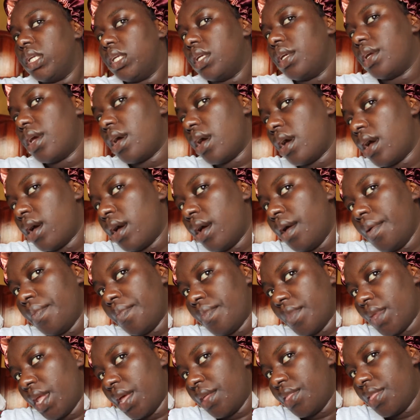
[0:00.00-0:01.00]

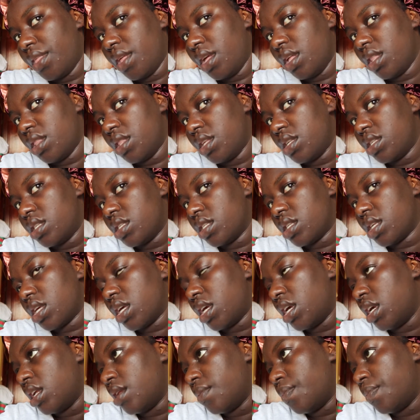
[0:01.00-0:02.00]
yeah i think this
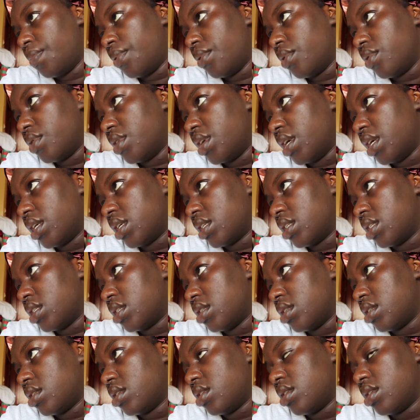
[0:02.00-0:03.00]
skin
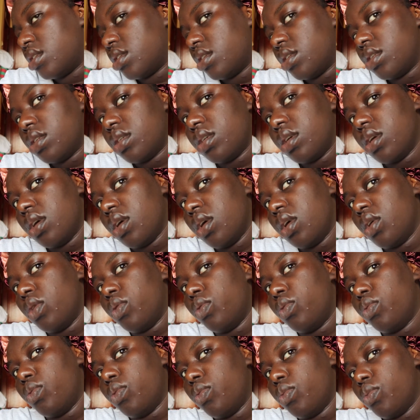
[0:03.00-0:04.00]
products
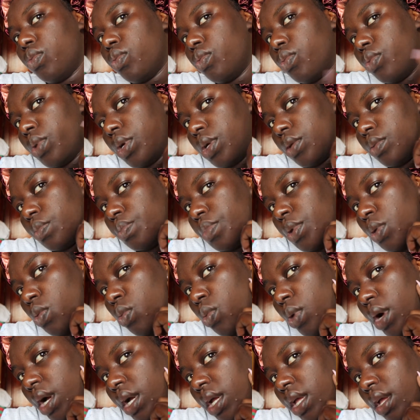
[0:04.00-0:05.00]
will be
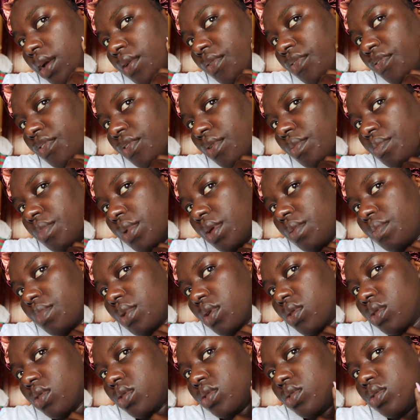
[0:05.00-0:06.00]
working for me
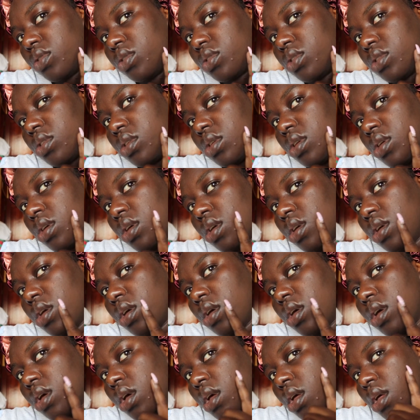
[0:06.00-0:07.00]
because
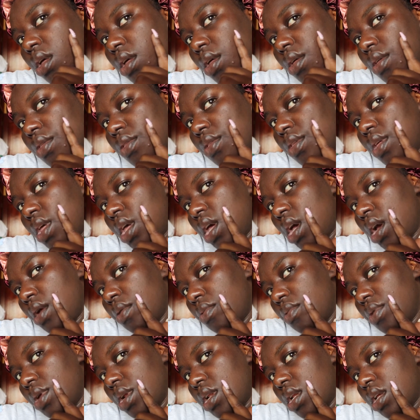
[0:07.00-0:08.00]
they
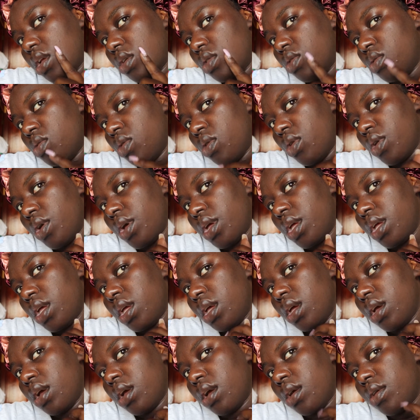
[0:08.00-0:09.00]
are really
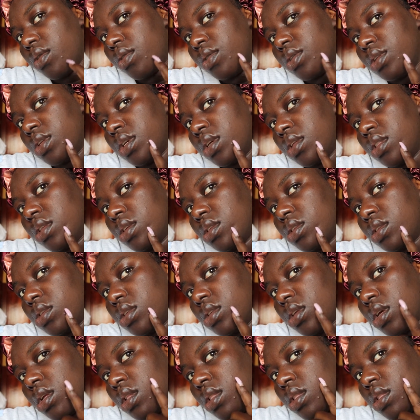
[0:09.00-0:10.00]
going only
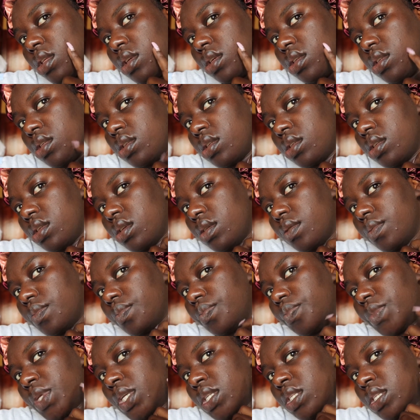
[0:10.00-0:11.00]
this and this
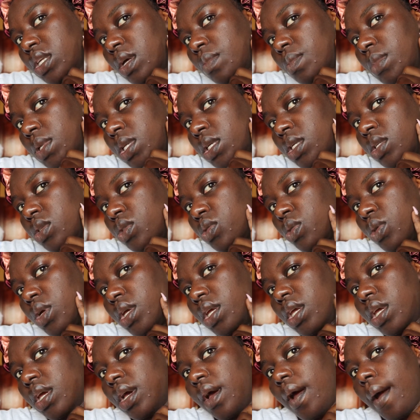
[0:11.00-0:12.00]
and some little
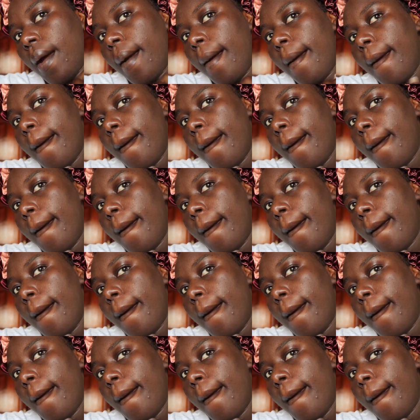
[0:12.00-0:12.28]
here